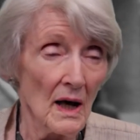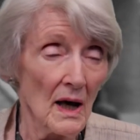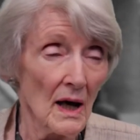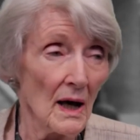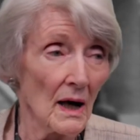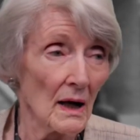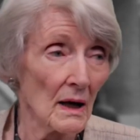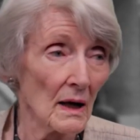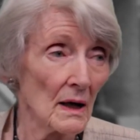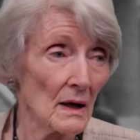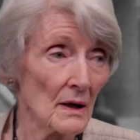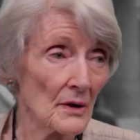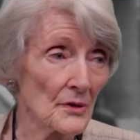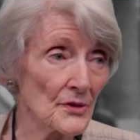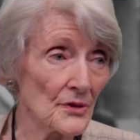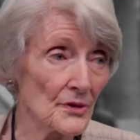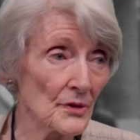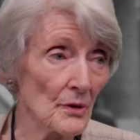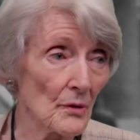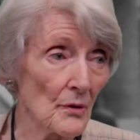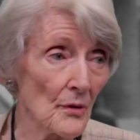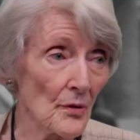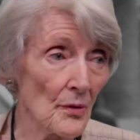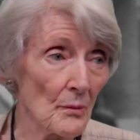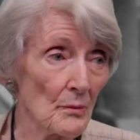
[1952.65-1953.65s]
Uh,
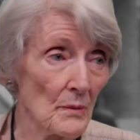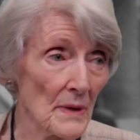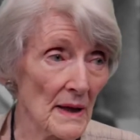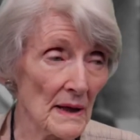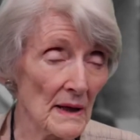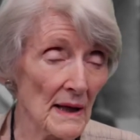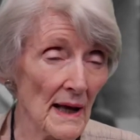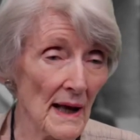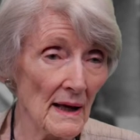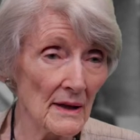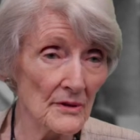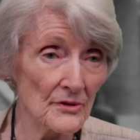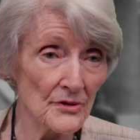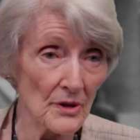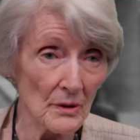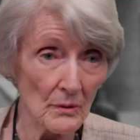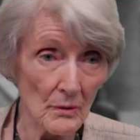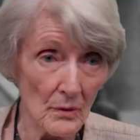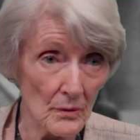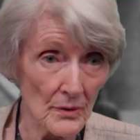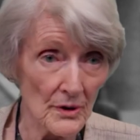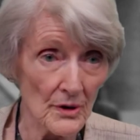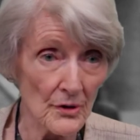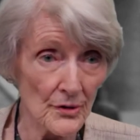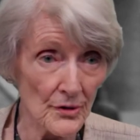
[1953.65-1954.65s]
so the men had
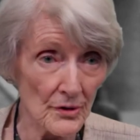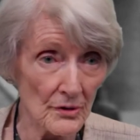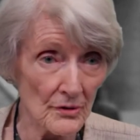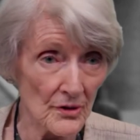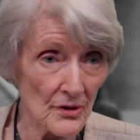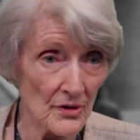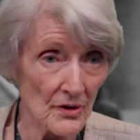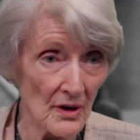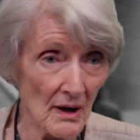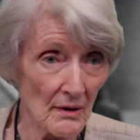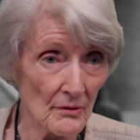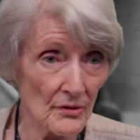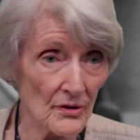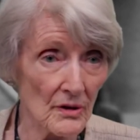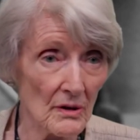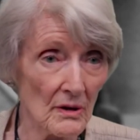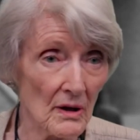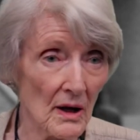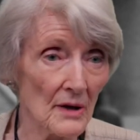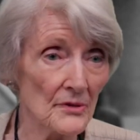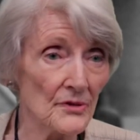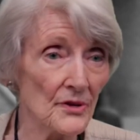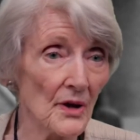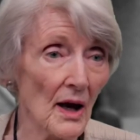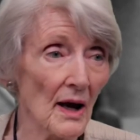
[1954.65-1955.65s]
general research staff slots.